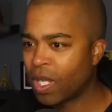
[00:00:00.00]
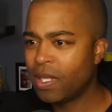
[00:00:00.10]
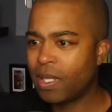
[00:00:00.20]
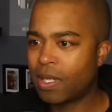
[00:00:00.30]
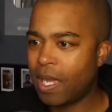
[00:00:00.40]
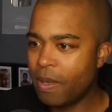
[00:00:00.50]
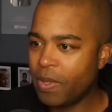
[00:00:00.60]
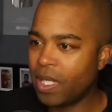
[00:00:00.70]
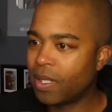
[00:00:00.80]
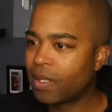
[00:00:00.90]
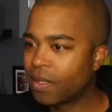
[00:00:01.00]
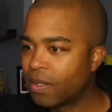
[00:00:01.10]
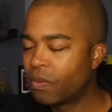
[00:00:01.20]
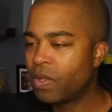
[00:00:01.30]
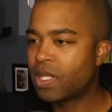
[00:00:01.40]
The comet.
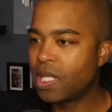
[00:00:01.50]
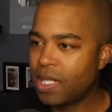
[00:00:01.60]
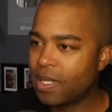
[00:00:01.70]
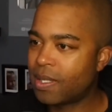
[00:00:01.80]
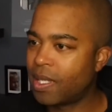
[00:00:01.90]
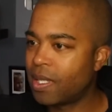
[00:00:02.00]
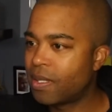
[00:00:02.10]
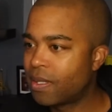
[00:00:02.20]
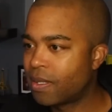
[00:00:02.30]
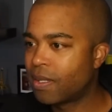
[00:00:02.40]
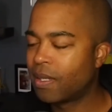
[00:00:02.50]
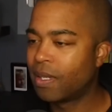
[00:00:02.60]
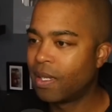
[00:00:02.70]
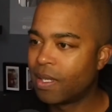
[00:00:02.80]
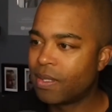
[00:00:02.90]
What city is this?
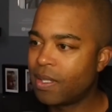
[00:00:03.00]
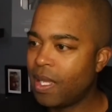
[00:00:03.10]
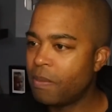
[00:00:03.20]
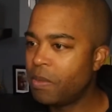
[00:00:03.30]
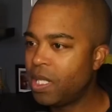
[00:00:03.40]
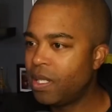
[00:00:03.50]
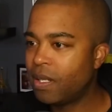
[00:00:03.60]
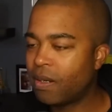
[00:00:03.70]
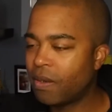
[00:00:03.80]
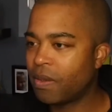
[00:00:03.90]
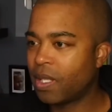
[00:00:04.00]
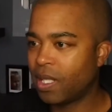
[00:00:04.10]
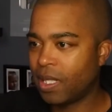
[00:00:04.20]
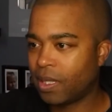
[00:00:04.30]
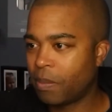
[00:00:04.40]
See that meteor,
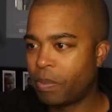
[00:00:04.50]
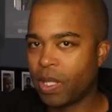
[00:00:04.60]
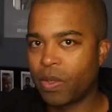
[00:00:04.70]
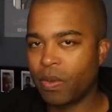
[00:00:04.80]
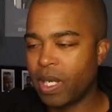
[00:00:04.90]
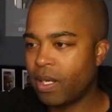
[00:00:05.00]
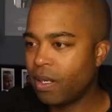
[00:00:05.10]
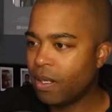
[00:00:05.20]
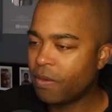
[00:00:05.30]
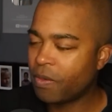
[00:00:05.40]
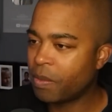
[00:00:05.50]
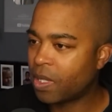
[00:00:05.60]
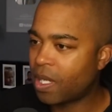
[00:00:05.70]
that like the big crater from a